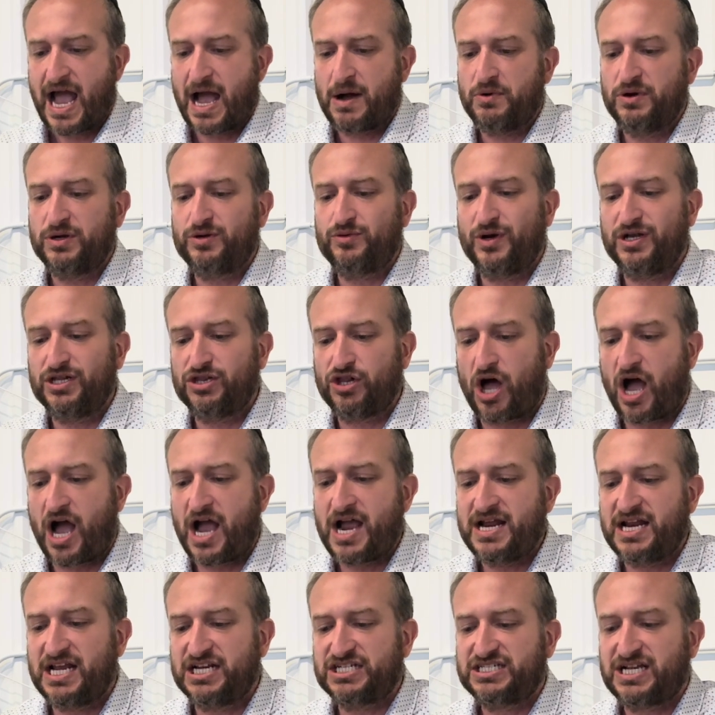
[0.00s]
would
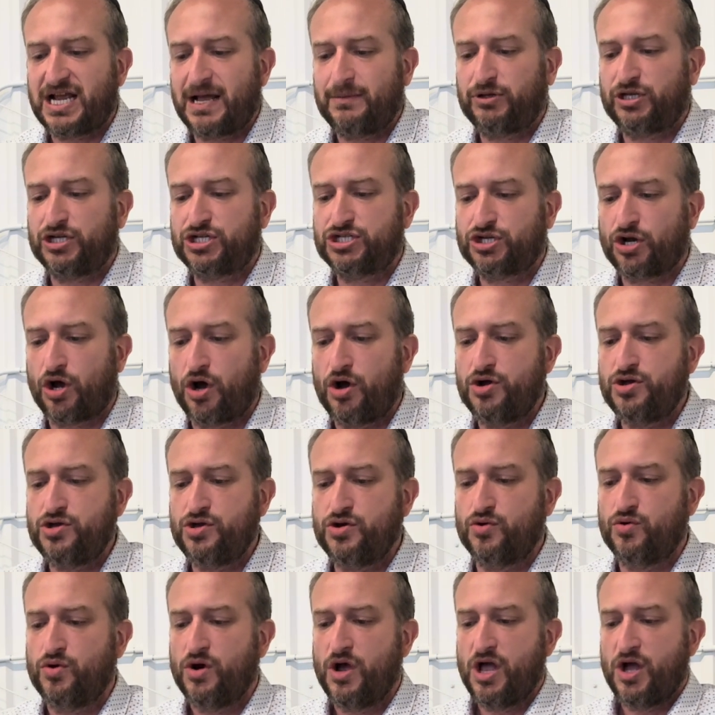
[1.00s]
rely on Hashem to show
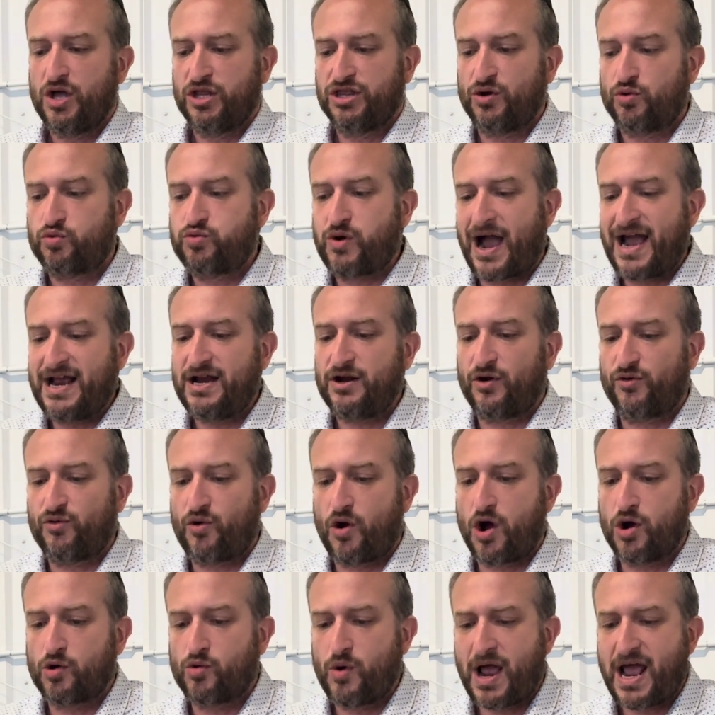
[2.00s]
you the right or
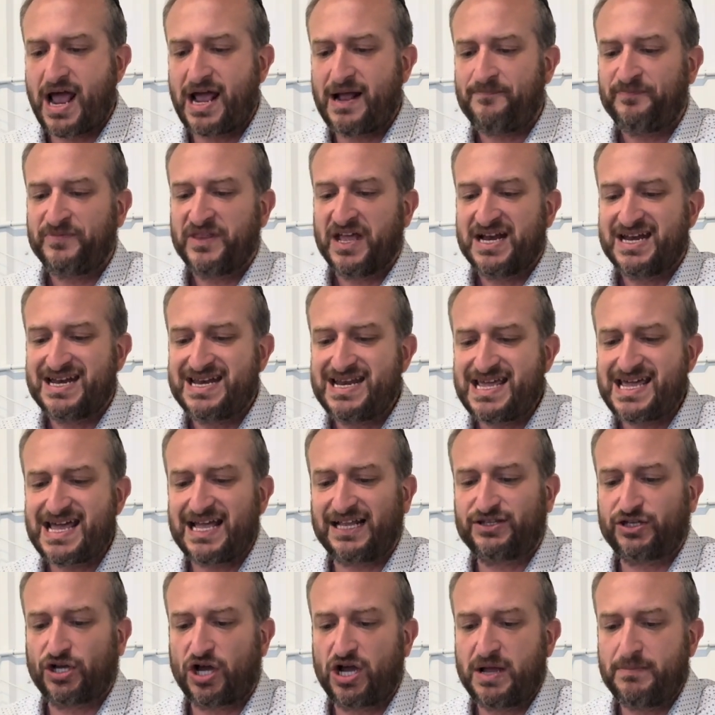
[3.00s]
wrong way,
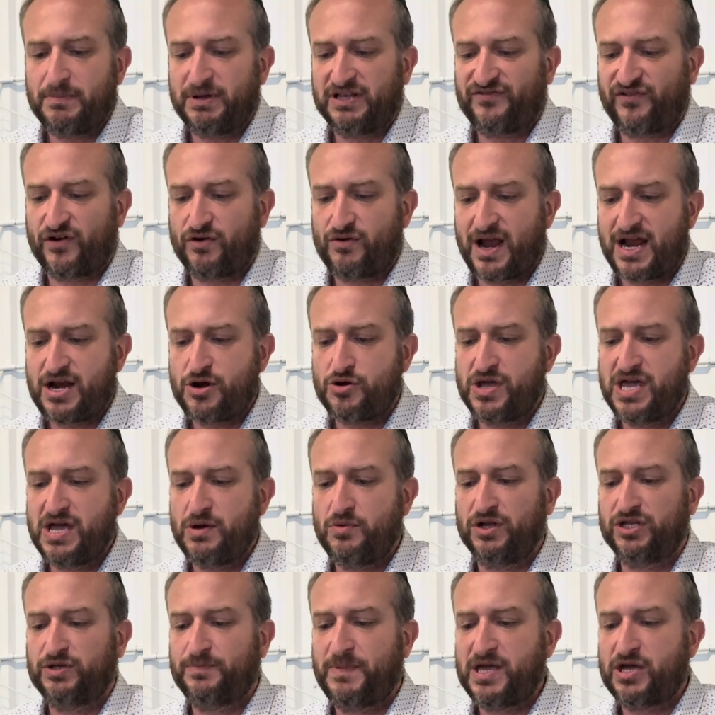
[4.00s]
he
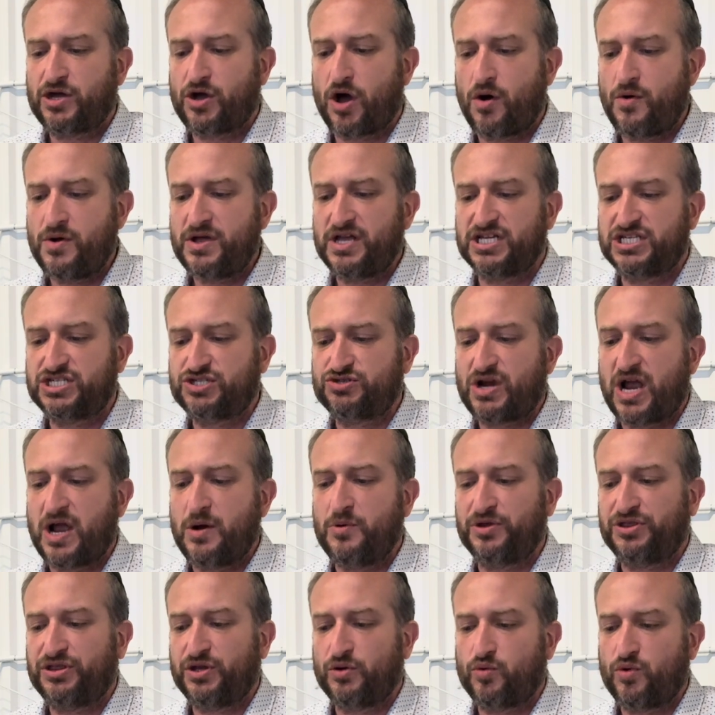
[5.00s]
would be going astray
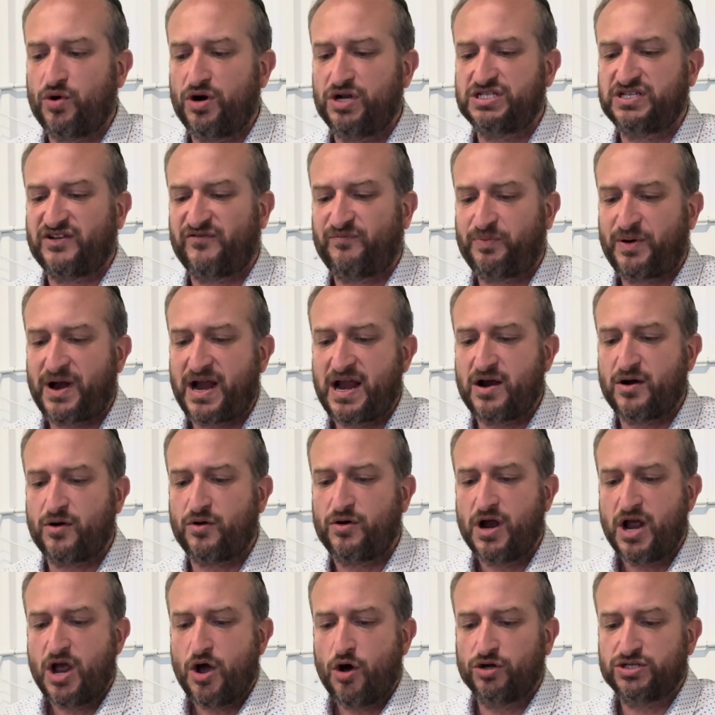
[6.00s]
with the words of
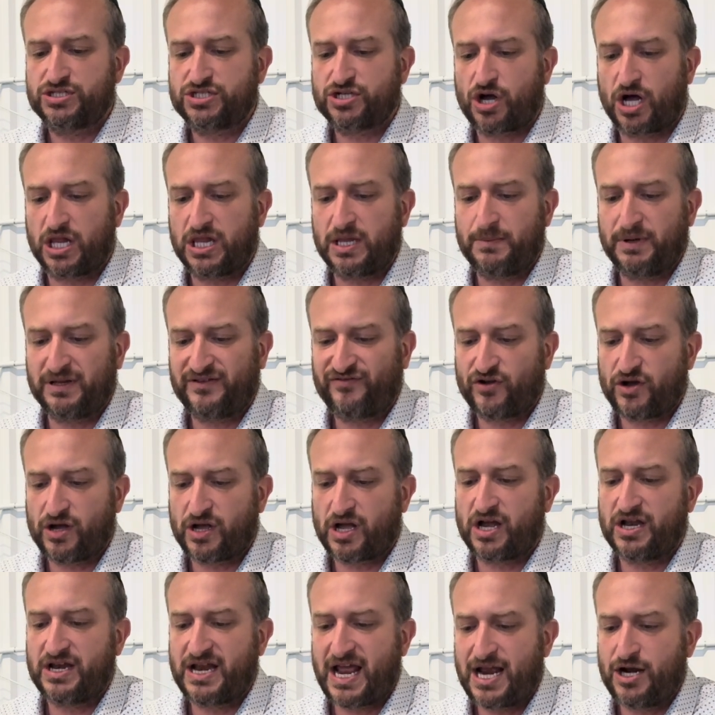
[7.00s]
prayer,
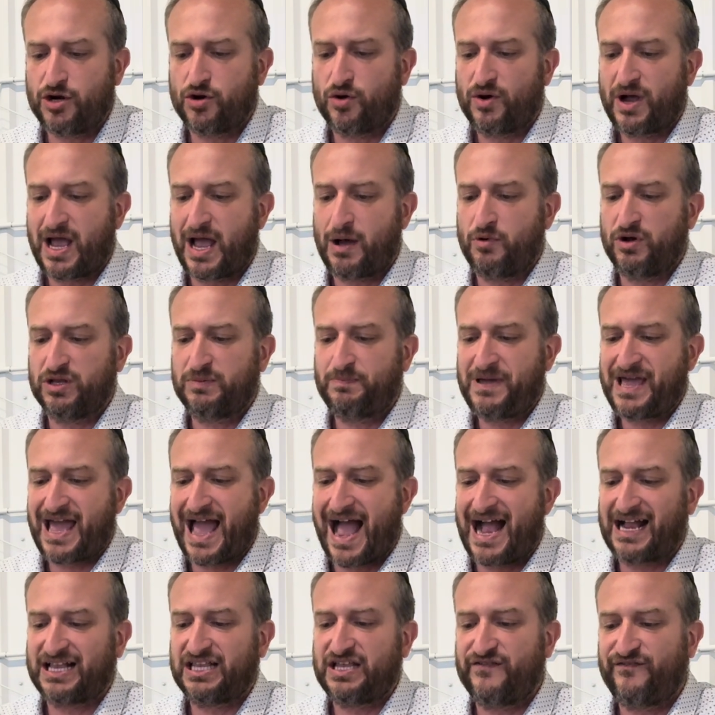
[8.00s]
and would be
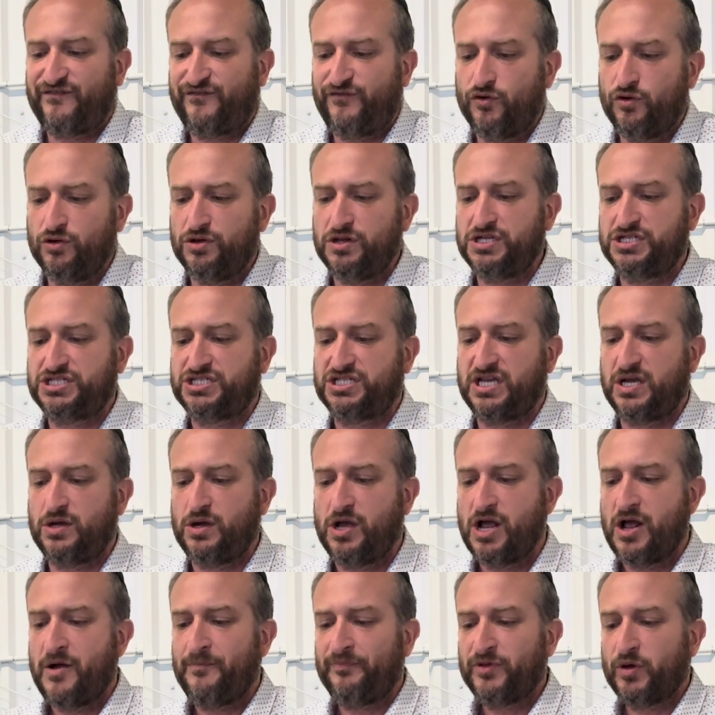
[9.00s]
acting
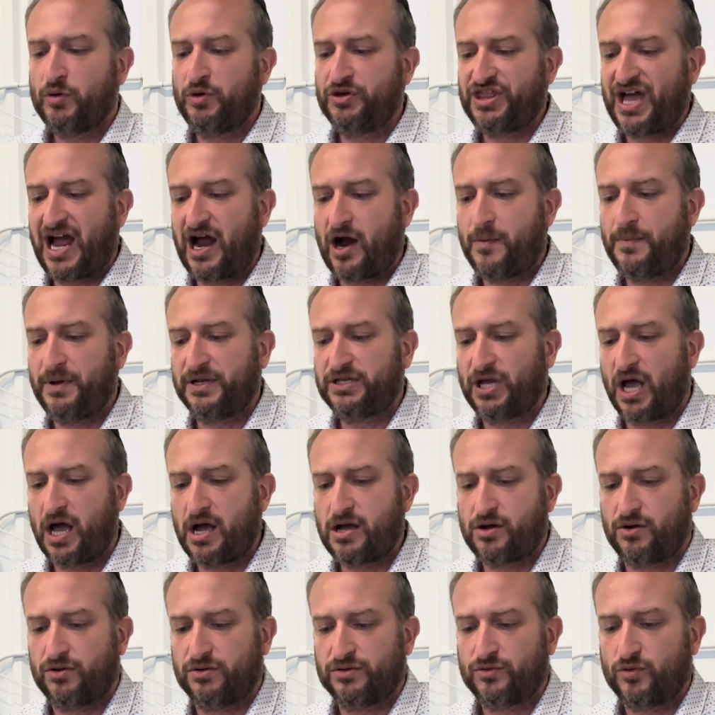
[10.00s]
foolishly with our
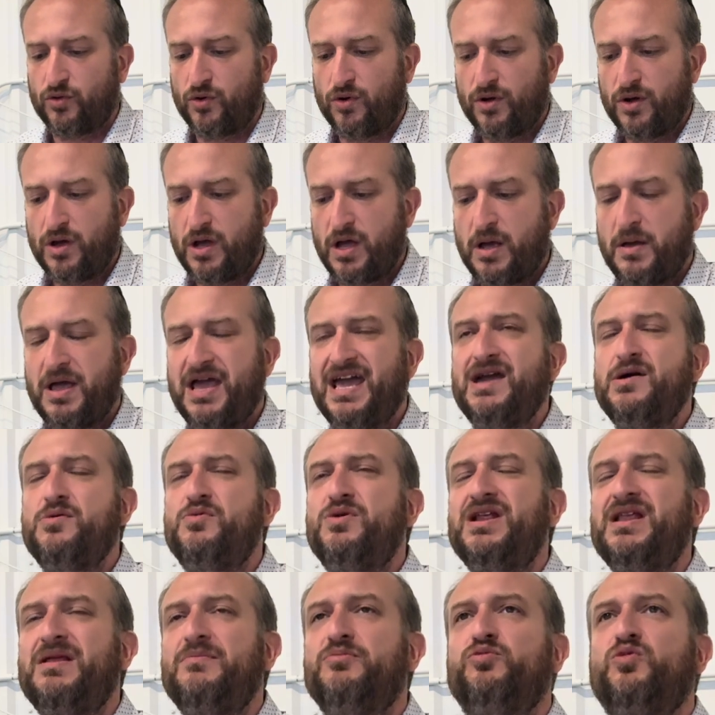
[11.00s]
bitachon. It
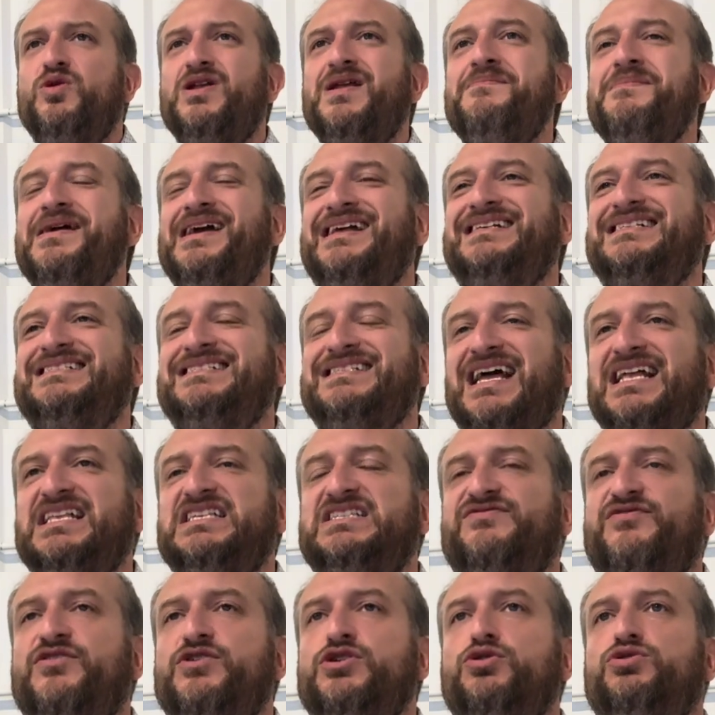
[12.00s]
wouldn't make
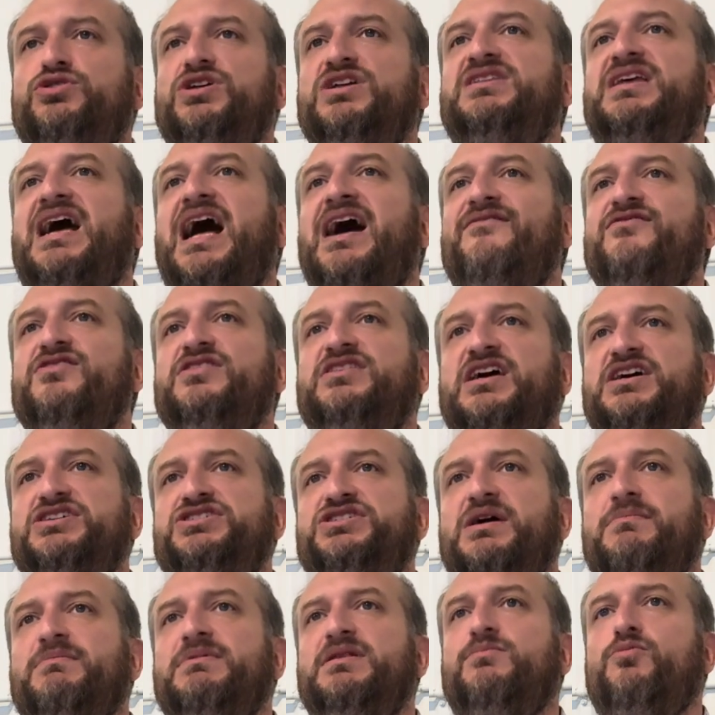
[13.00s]
sense for you to daven to
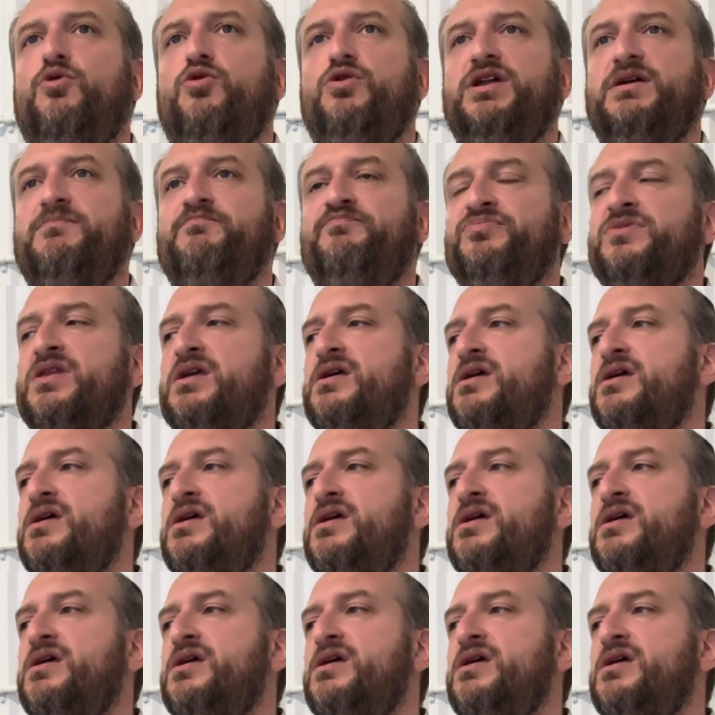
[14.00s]
Hashem in the morning,